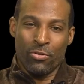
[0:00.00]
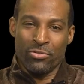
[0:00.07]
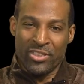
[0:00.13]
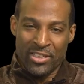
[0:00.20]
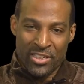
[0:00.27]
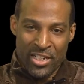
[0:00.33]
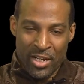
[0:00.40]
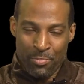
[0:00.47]

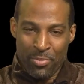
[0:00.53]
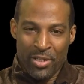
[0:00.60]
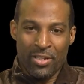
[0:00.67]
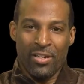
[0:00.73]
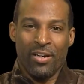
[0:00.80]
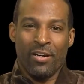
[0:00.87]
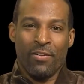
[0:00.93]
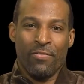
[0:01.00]
snippet
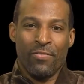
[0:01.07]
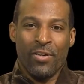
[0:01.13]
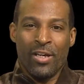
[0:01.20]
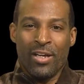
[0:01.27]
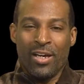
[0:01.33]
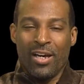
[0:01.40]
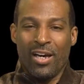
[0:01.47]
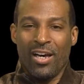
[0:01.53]
of
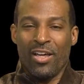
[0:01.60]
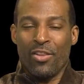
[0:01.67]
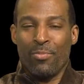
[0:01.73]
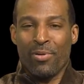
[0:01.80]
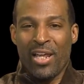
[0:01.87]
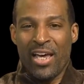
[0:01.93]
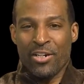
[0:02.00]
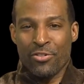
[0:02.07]
the
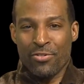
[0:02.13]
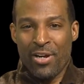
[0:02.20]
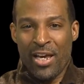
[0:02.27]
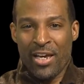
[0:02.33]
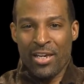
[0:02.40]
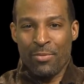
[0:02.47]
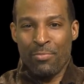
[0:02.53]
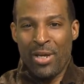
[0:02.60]
Black
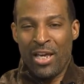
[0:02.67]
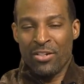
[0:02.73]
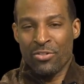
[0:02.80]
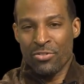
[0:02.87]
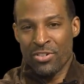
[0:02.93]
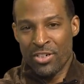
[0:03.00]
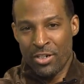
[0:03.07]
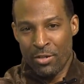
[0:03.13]
Dragon mantle
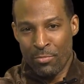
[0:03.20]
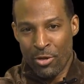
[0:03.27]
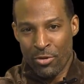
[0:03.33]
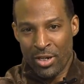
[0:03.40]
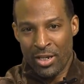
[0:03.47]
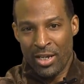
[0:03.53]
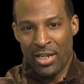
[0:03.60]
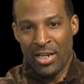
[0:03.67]

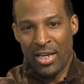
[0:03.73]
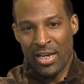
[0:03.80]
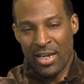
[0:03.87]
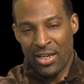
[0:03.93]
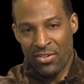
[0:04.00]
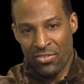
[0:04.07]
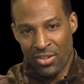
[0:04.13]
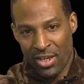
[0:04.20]
ceremony. And like
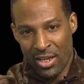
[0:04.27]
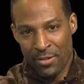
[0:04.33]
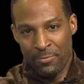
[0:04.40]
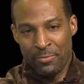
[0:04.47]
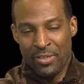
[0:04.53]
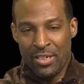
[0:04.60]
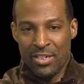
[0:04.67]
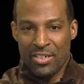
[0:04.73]
I said,
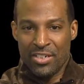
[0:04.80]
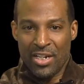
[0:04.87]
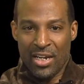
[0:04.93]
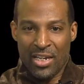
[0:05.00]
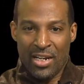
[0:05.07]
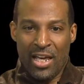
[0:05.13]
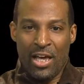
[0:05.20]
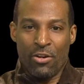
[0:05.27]

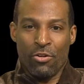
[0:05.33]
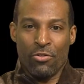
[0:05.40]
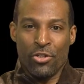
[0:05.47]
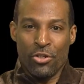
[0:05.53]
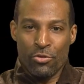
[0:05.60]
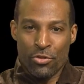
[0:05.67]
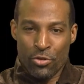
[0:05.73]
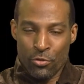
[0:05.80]
check it out on
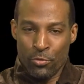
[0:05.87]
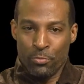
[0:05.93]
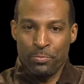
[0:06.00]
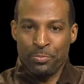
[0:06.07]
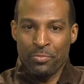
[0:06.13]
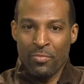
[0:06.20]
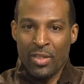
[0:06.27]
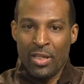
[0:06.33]
YouTube.
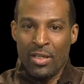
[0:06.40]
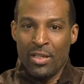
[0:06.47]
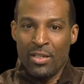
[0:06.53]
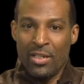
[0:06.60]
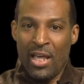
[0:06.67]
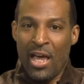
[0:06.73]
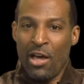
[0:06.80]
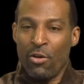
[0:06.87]

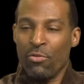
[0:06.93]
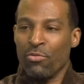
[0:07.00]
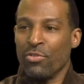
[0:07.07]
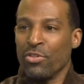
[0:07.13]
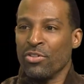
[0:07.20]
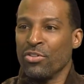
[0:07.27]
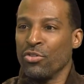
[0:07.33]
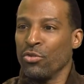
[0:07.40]
Now,
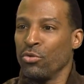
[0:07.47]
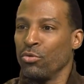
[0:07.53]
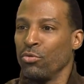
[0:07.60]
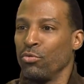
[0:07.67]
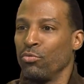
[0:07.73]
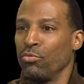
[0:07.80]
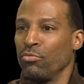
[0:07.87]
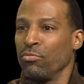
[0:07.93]

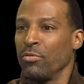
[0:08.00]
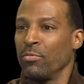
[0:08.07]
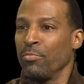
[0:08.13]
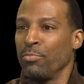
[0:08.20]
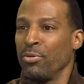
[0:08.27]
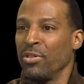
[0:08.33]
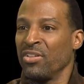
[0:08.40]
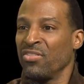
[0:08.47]
to
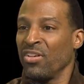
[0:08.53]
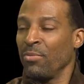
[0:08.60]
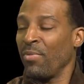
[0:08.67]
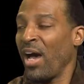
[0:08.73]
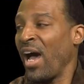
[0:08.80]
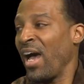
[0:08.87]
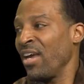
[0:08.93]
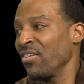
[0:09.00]
put some
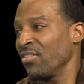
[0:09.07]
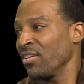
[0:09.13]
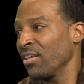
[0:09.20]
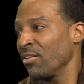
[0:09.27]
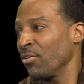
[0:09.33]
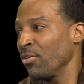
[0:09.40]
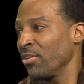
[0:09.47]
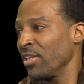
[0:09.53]
icing on